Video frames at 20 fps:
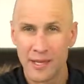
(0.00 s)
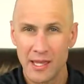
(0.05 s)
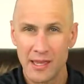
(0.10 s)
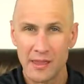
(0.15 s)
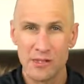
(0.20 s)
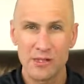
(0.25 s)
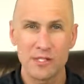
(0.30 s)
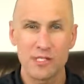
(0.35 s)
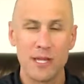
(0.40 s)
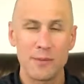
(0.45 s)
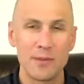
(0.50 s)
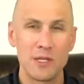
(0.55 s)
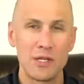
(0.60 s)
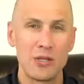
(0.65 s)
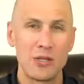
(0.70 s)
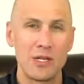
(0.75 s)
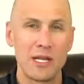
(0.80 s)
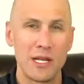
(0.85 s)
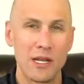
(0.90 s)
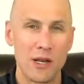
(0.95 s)
And there's something
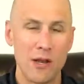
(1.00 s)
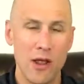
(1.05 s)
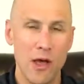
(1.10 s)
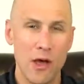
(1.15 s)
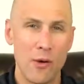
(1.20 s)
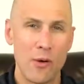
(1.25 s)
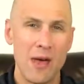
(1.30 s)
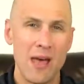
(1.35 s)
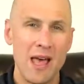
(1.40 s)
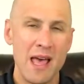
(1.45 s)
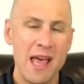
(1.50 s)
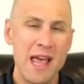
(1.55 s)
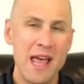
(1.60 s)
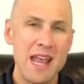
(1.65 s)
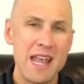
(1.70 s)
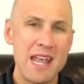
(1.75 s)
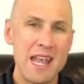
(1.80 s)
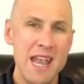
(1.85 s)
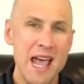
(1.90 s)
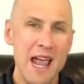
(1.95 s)
you need to know.
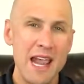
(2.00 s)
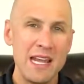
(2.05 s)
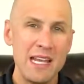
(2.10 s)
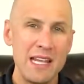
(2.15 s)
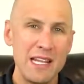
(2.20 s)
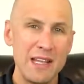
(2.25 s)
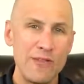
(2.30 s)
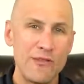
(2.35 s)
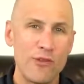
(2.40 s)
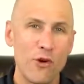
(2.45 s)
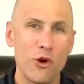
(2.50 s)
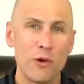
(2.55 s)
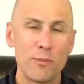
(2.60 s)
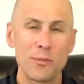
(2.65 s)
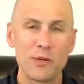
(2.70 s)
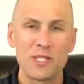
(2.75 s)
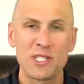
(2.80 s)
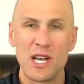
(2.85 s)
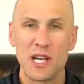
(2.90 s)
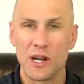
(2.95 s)

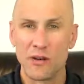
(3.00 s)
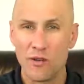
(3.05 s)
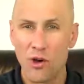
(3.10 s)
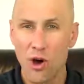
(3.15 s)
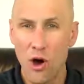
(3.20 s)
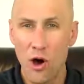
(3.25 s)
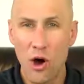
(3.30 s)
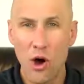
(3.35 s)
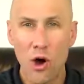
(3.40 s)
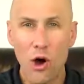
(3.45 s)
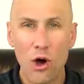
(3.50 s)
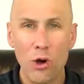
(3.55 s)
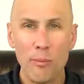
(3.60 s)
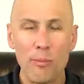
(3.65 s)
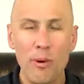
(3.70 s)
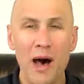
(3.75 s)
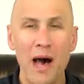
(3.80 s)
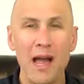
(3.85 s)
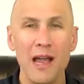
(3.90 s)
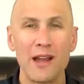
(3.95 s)
94% of all
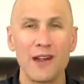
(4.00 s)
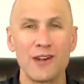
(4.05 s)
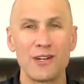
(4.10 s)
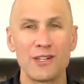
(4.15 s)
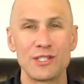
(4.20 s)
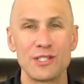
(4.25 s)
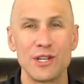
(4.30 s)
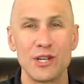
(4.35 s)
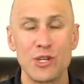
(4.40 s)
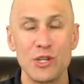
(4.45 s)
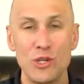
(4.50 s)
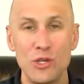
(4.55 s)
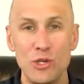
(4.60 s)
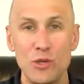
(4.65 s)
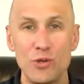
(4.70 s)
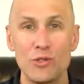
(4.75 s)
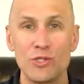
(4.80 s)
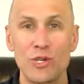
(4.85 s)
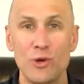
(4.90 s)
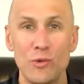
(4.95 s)
buyers
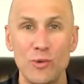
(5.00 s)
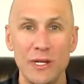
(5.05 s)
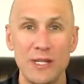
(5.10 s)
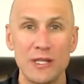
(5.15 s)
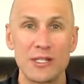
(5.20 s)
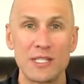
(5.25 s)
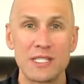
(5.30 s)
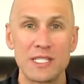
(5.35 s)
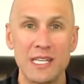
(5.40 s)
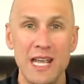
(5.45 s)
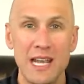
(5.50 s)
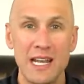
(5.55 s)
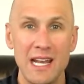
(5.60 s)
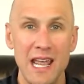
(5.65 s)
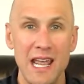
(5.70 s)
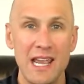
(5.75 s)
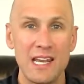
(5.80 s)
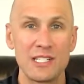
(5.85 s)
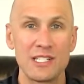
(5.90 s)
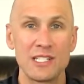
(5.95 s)
use a real estate
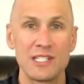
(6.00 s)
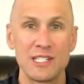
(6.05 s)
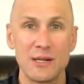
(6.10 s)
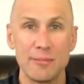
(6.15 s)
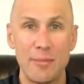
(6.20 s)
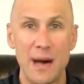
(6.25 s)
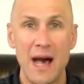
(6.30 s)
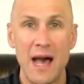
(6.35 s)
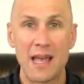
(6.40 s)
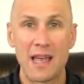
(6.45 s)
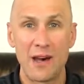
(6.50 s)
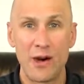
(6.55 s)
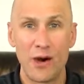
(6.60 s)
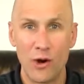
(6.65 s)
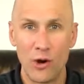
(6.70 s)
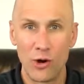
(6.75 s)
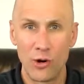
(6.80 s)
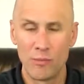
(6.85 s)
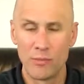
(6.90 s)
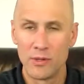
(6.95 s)
agent to buy a
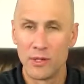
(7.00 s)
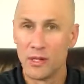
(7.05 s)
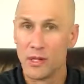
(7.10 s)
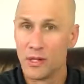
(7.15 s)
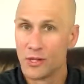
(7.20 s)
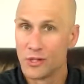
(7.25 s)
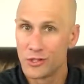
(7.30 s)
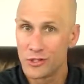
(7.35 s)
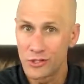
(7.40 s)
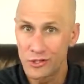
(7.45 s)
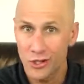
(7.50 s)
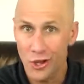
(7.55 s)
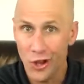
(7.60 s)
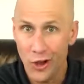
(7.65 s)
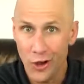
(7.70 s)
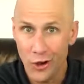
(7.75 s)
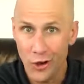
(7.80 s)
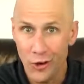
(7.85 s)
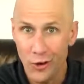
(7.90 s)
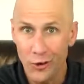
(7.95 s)
home.
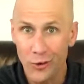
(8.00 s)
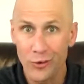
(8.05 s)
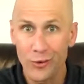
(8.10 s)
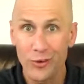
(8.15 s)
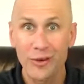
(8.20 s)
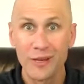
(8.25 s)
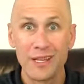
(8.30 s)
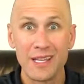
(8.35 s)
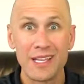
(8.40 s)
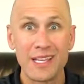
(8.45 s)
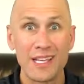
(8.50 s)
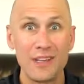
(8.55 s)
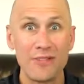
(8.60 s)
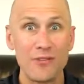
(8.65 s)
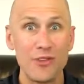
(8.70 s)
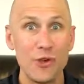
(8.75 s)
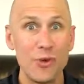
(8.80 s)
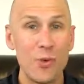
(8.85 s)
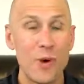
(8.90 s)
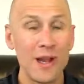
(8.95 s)
So if
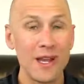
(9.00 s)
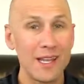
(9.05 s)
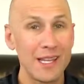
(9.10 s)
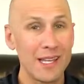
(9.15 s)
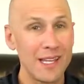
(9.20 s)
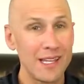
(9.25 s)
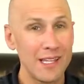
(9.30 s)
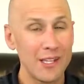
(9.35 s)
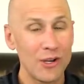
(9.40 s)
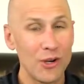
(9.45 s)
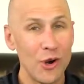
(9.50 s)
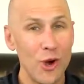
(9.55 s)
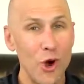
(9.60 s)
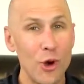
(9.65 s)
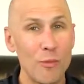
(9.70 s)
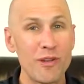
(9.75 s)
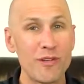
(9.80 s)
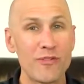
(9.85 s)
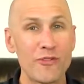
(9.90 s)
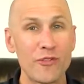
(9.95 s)
you want to get your
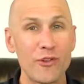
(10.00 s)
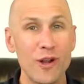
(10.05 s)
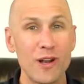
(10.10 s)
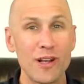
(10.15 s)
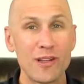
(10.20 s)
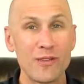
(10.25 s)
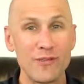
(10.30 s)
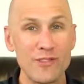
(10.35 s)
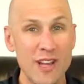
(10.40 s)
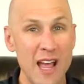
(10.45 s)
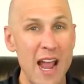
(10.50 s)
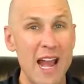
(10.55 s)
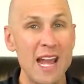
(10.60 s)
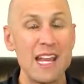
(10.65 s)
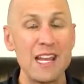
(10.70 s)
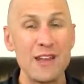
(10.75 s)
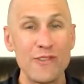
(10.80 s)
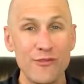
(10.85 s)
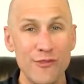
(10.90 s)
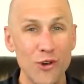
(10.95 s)
home in front of
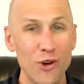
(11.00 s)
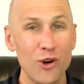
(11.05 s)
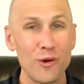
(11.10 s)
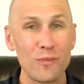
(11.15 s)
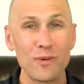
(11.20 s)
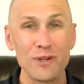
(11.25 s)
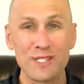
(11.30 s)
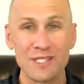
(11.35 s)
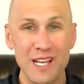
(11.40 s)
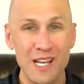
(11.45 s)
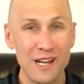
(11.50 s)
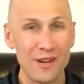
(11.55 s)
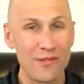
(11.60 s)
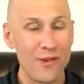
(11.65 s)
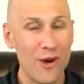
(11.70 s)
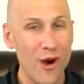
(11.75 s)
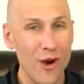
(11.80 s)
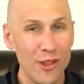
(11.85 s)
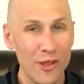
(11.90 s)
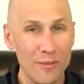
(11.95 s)
94% of
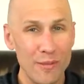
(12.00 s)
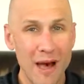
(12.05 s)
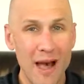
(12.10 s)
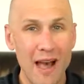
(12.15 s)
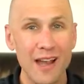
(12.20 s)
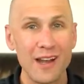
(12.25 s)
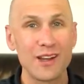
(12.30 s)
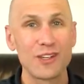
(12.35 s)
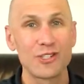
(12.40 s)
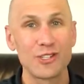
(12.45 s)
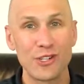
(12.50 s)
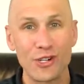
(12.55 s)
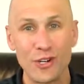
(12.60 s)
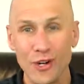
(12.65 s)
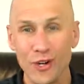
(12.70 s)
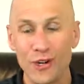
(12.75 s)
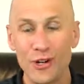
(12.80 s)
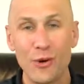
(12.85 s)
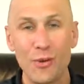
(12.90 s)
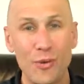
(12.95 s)
all the buyers, you're
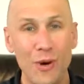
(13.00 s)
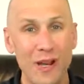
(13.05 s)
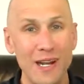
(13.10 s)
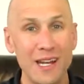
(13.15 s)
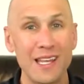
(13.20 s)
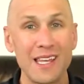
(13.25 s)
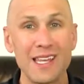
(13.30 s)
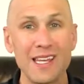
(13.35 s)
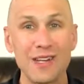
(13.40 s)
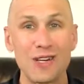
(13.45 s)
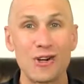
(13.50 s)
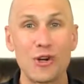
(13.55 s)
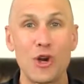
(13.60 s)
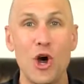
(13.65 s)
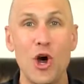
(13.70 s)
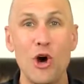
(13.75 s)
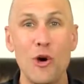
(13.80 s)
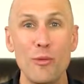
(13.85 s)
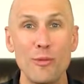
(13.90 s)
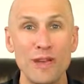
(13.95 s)
going to want to get your
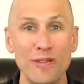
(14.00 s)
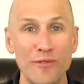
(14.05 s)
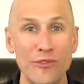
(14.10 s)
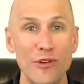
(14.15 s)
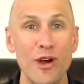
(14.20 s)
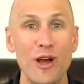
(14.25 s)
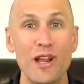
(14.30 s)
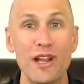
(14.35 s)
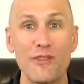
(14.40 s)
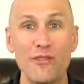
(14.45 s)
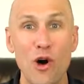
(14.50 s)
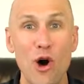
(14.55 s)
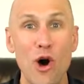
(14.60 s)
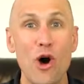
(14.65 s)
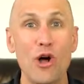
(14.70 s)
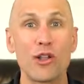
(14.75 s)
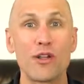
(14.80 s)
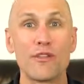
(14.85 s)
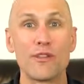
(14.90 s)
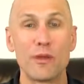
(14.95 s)
home in front of
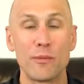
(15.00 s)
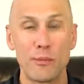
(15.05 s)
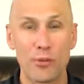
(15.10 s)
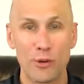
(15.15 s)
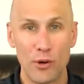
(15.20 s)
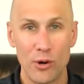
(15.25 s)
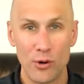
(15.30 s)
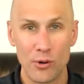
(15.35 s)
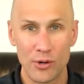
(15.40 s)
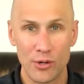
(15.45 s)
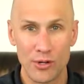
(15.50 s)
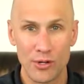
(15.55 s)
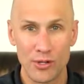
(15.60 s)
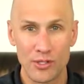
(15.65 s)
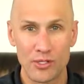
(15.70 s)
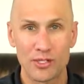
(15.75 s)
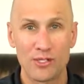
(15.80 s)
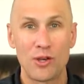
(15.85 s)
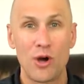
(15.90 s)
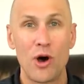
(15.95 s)
all of the
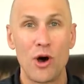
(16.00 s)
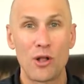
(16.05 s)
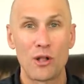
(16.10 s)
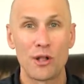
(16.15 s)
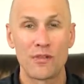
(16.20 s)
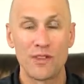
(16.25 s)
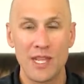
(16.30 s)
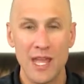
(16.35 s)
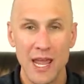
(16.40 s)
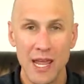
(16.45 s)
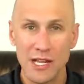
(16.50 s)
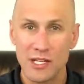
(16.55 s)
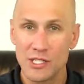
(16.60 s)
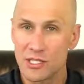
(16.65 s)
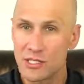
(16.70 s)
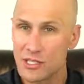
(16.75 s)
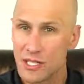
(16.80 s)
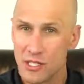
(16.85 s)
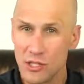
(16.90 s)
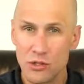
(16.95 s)
brokers, all of the
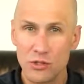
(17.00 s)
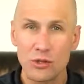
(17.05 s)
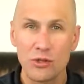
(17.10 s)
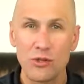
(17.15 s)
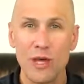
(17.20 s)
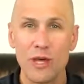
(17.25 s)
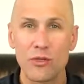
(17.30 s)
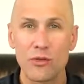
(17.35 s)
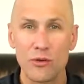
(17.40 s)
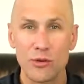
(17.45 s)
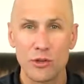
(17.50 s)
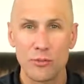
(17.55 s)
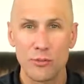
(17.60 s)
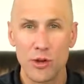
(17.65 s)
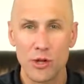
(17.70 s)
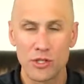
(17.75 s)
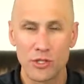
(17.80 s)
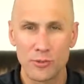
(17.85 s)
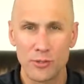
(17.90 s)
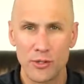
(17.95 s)
agents. And you do that through the
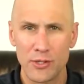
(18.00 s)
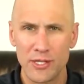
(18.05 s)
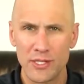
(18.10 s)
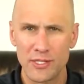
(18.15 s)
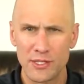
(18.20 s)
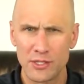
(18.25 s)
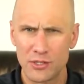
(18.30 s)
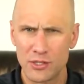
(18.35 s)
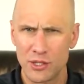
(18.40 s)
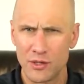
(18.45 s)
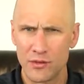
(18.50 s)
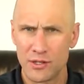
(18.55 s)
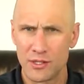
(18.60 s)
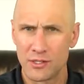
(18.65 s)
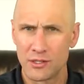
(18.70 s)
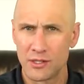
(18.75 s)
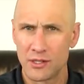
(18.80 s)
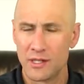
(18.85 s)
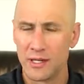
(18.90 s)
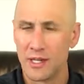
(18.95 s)
multiple listing service.